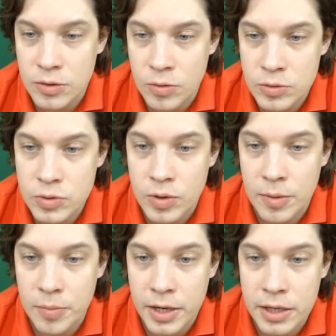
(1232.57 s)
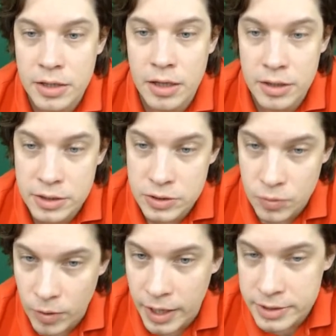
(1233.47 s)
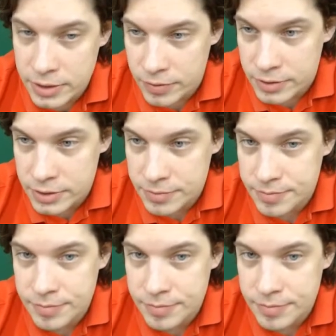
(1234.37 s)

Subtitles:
also combine these two ideas.